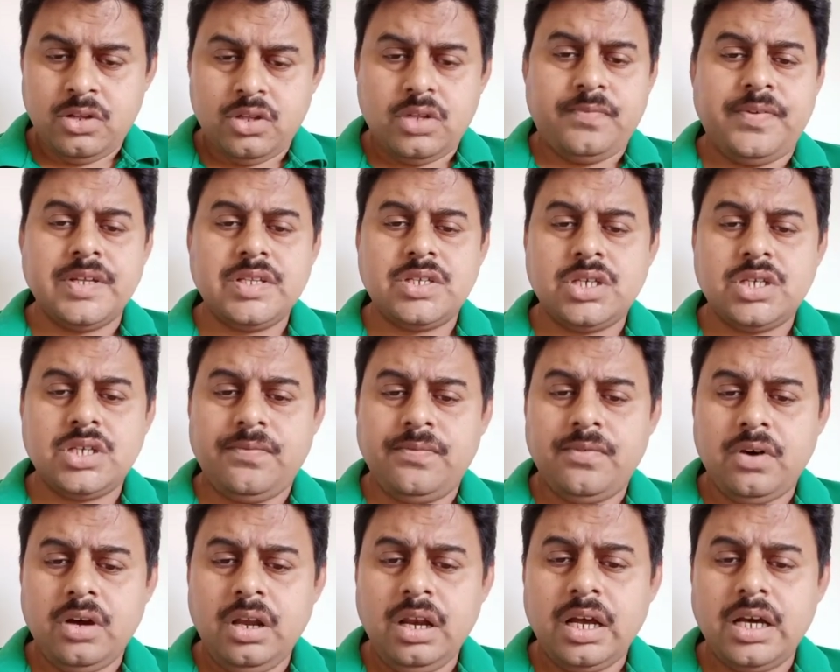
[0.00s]
First of
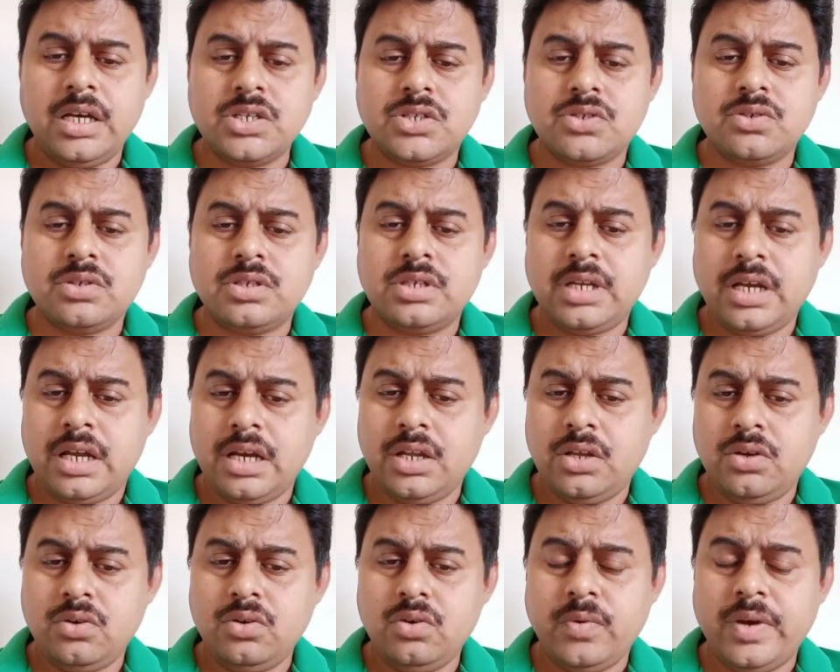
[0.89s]
all, I should tell
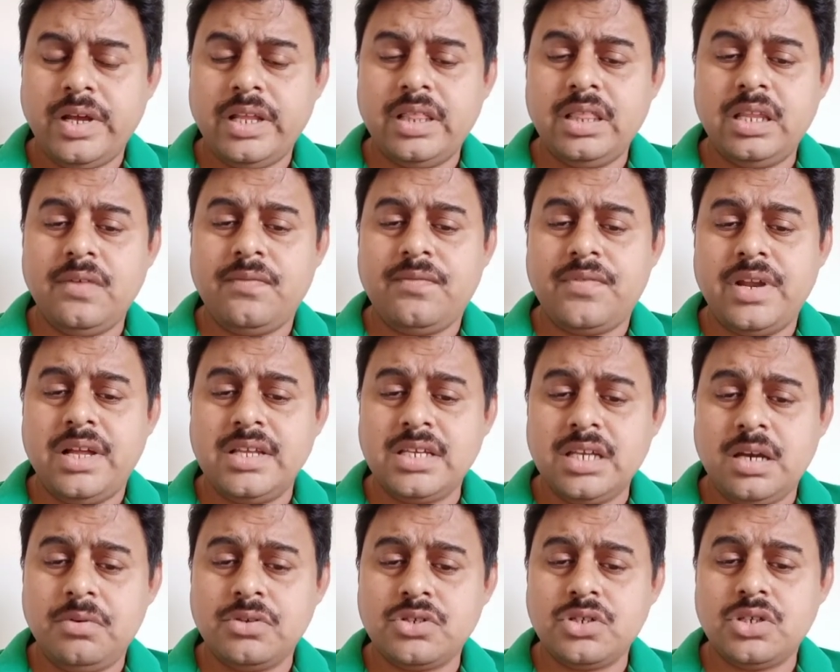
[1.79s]
you when the French
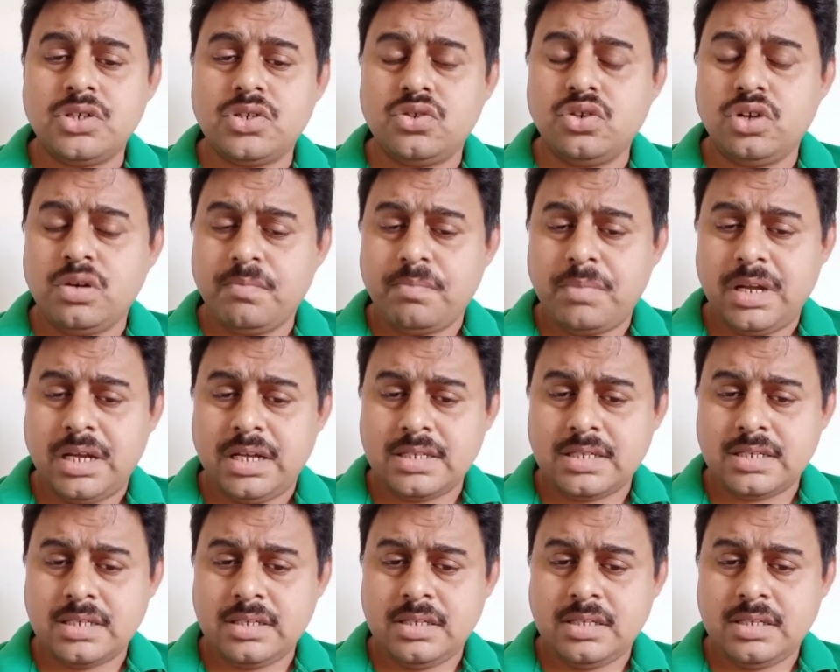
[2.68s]
Revolution took place.